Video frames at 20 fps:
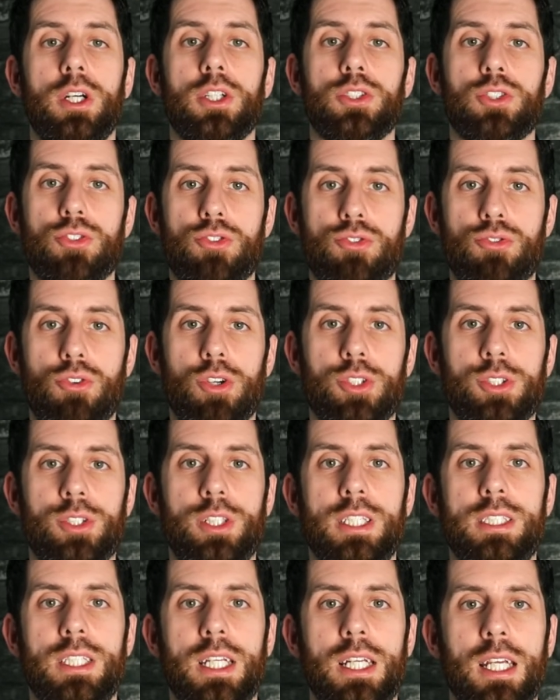So it's Ross
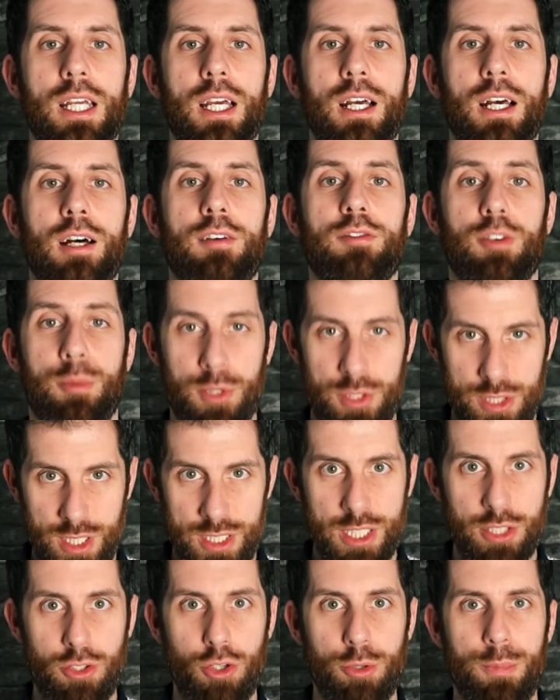Stisi from the
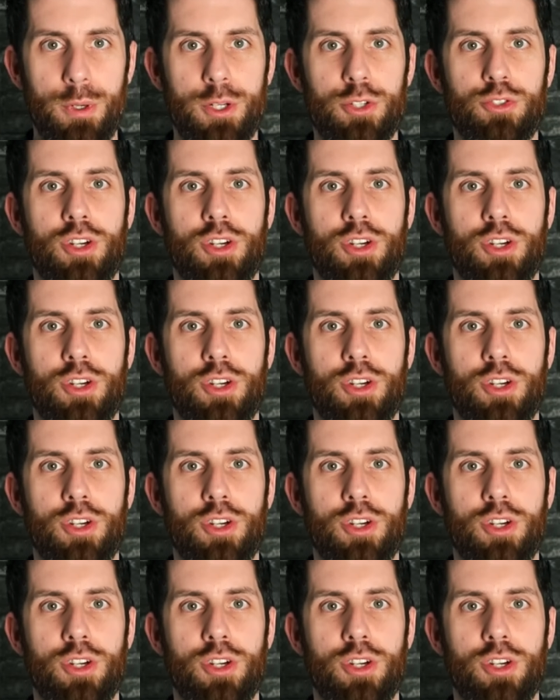Stisi Group,